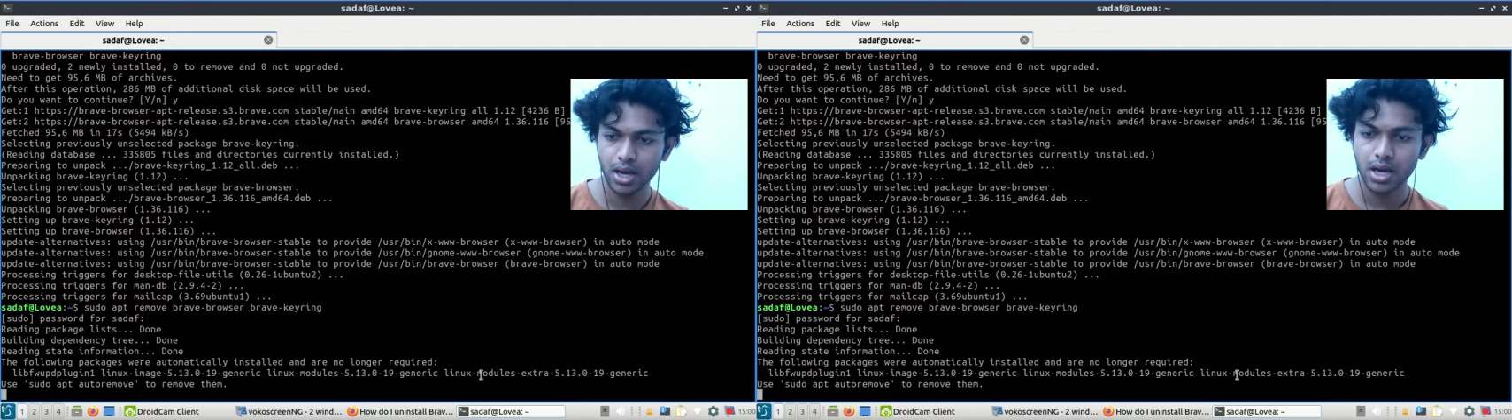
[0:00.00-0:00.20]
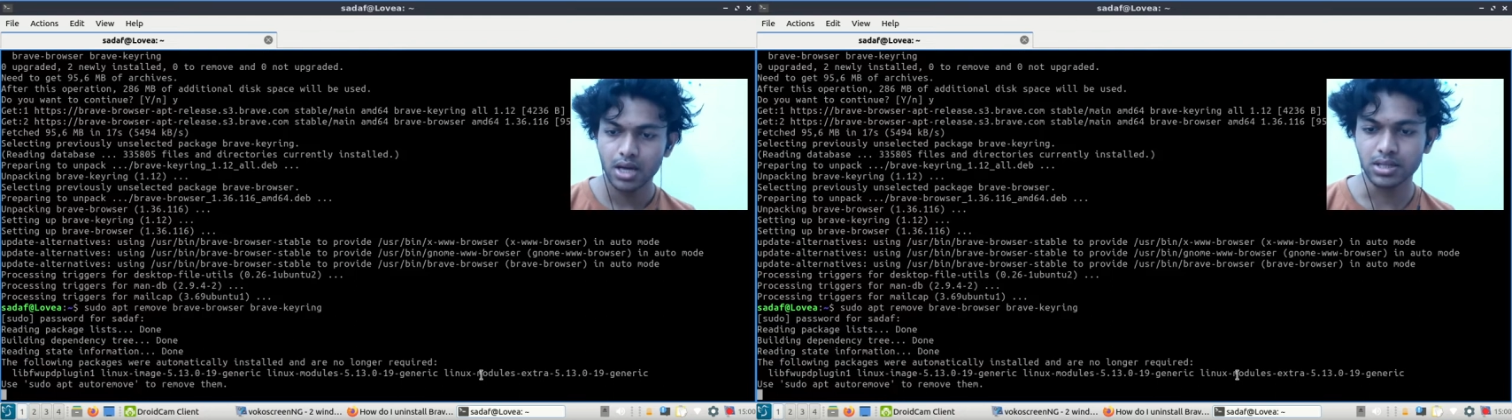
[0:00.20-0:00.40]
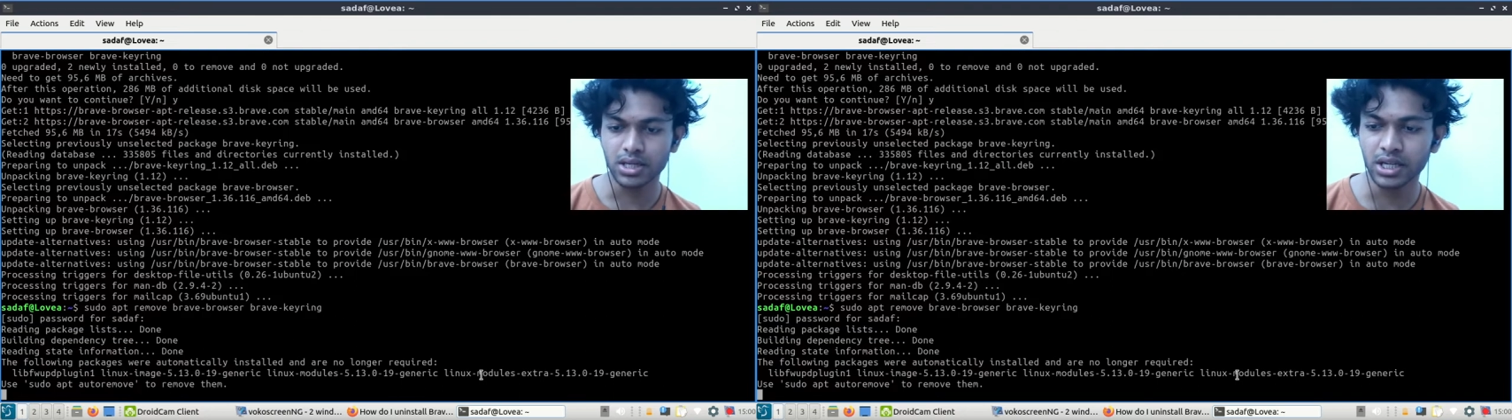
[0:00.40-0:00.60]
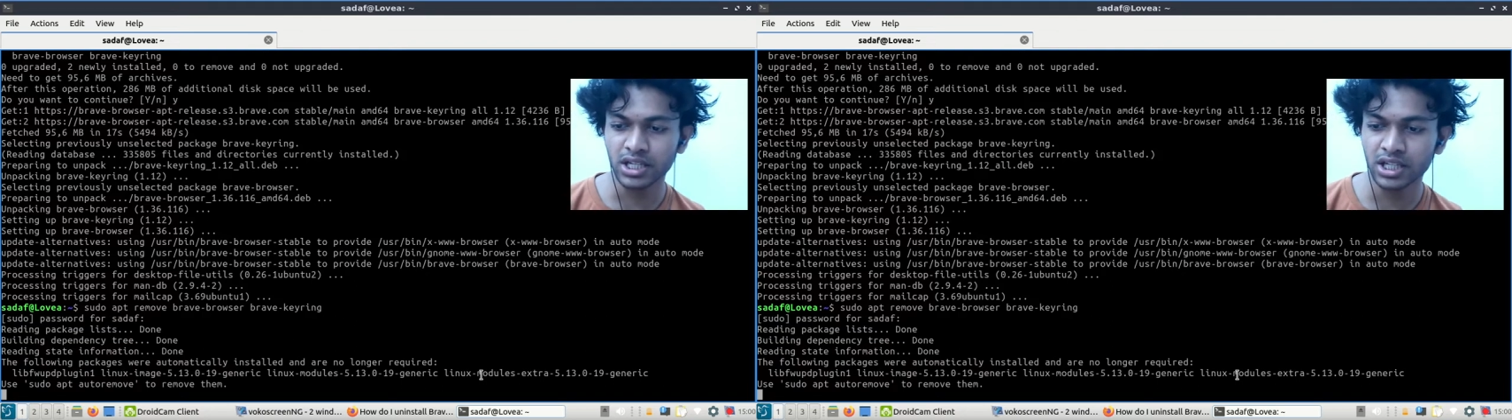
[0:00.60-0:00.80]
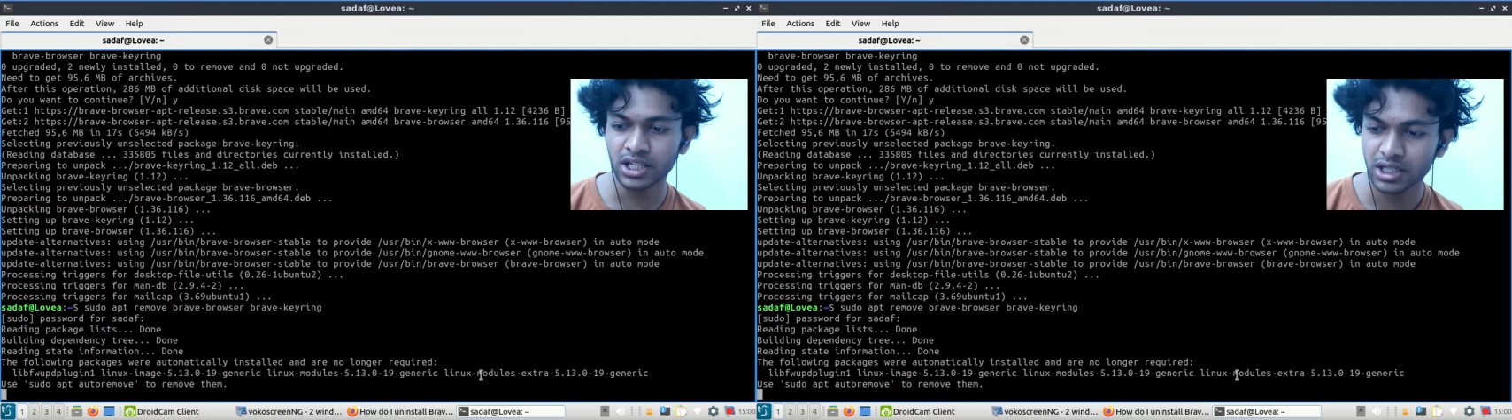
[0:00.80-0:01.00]
It's
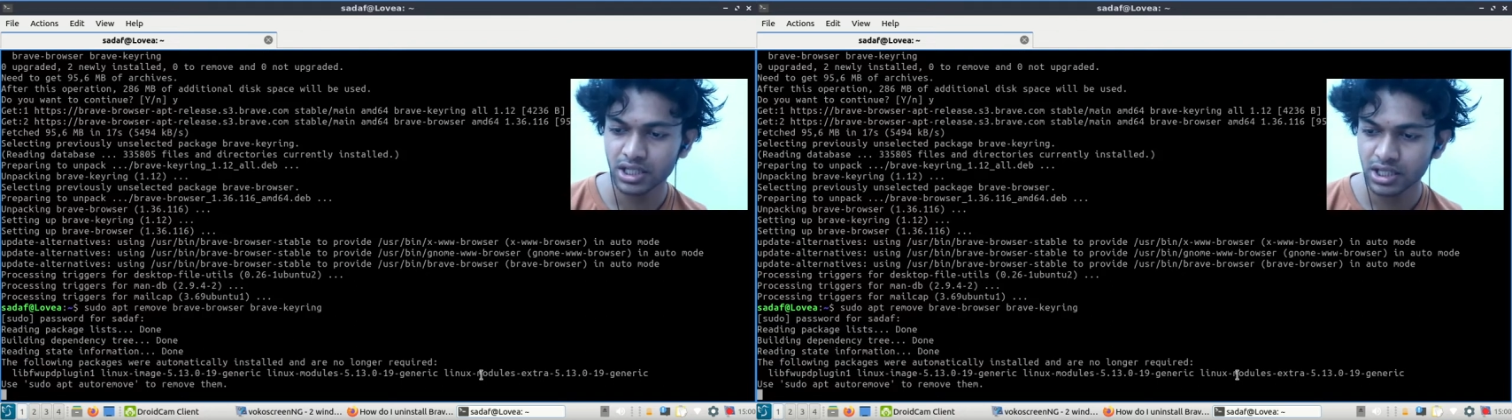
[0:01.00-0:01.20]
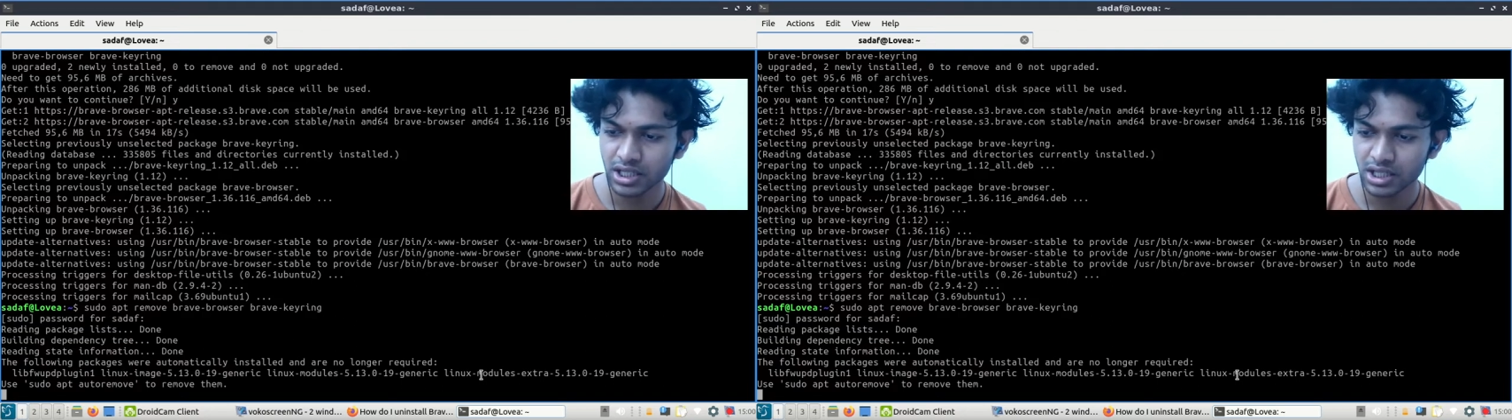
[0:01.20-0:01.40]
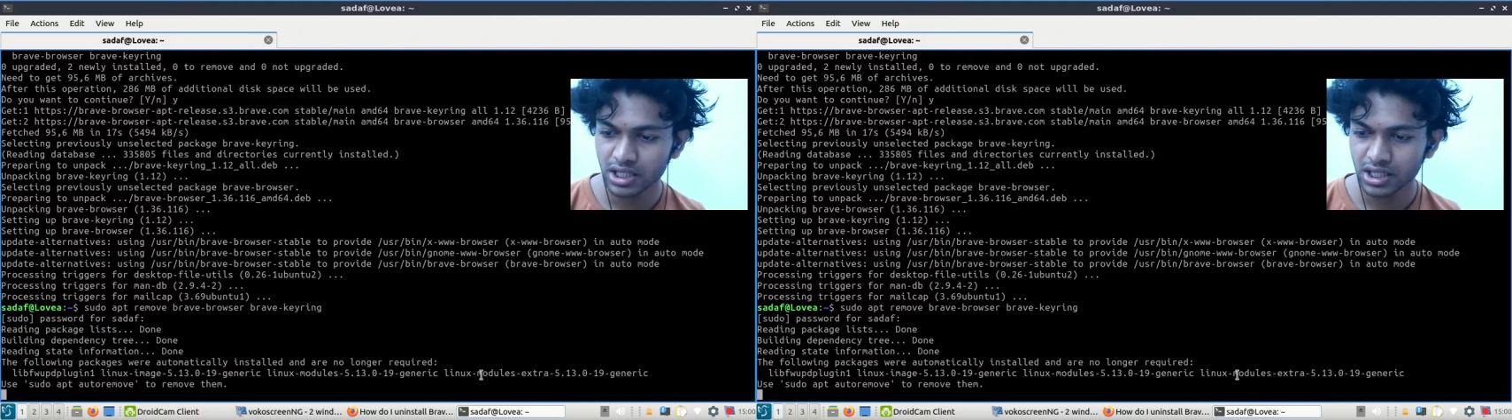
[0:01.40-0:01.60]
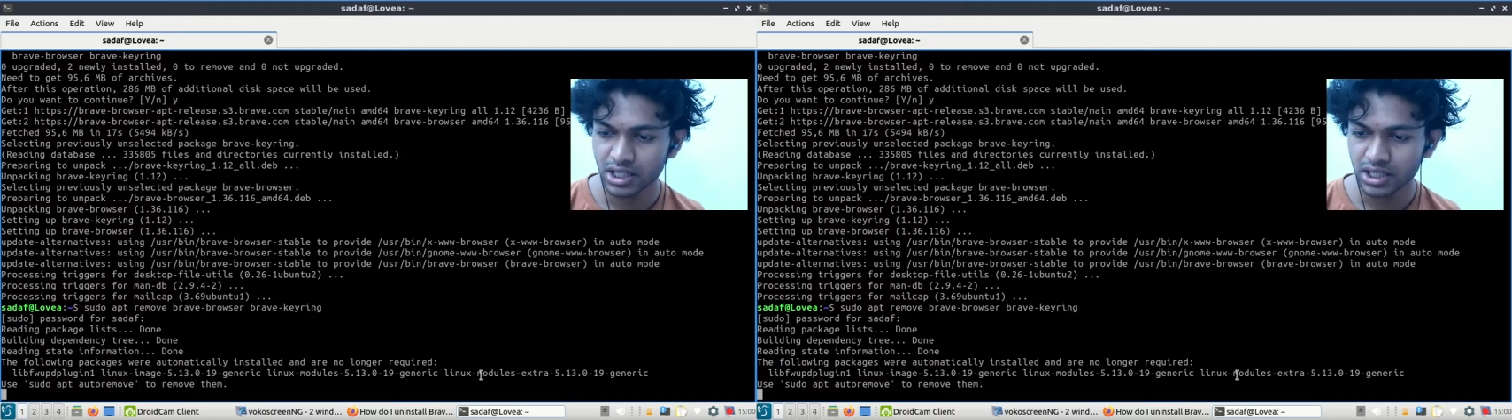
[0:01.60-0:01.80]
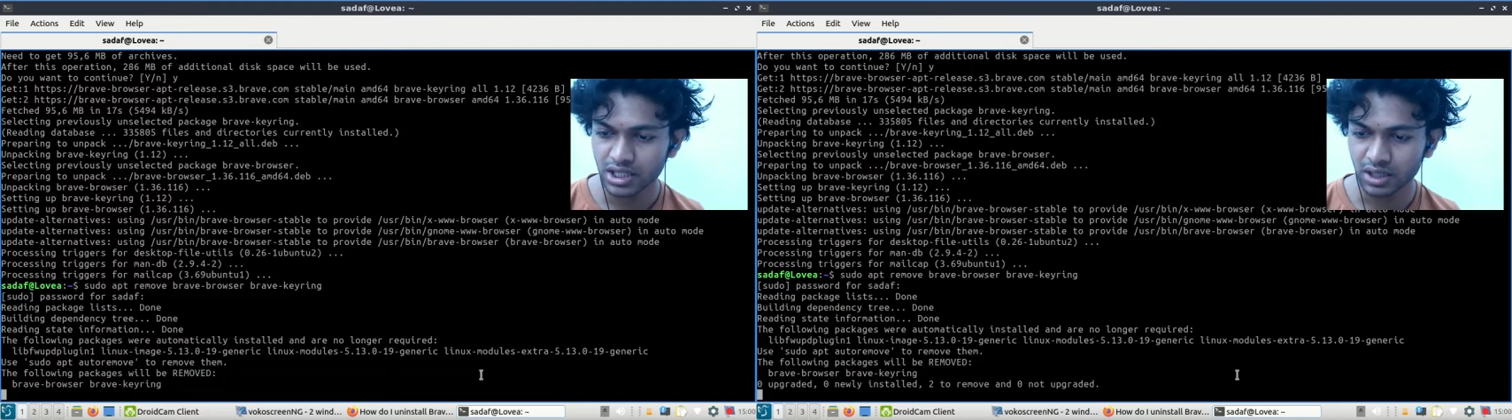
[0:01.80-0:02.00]
getting
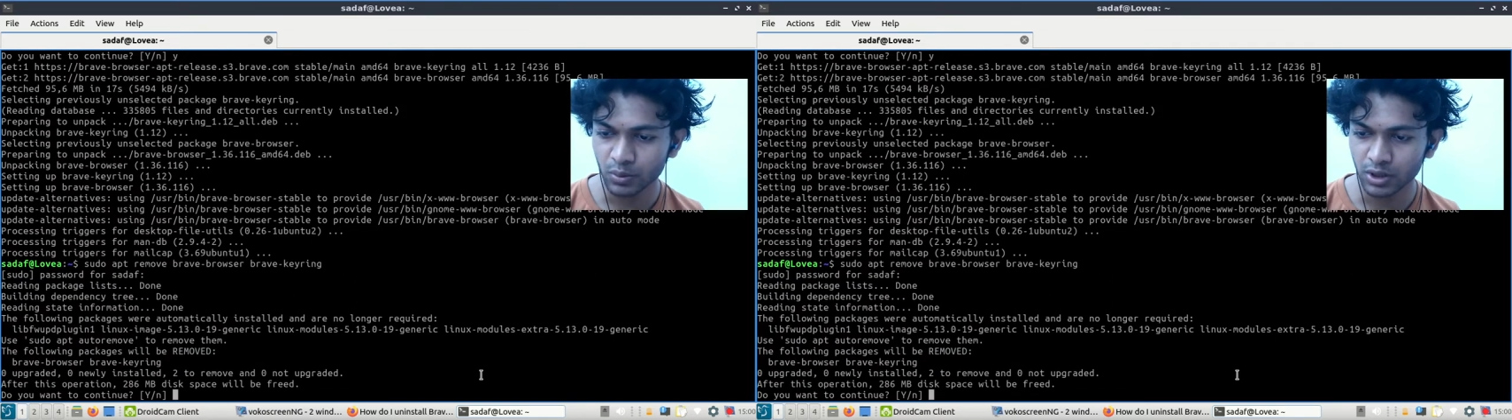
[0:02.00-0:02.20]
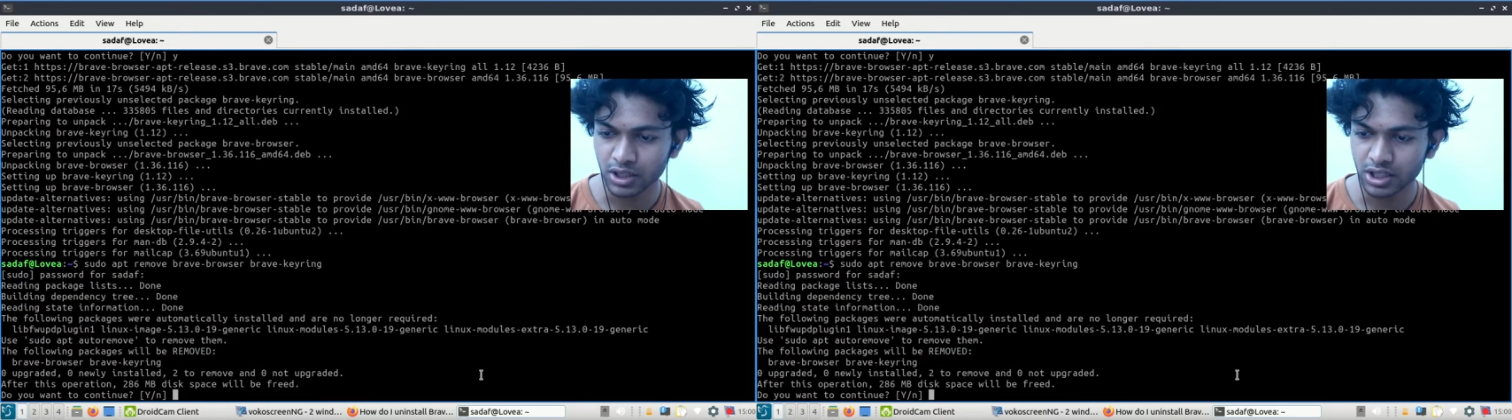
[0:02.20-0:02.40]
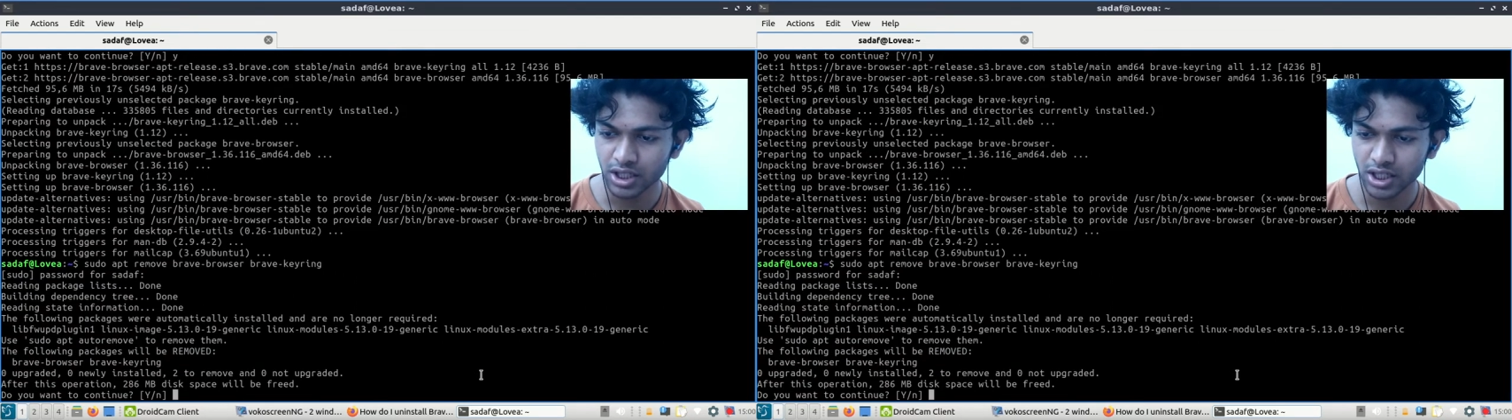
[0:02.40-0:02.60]
what?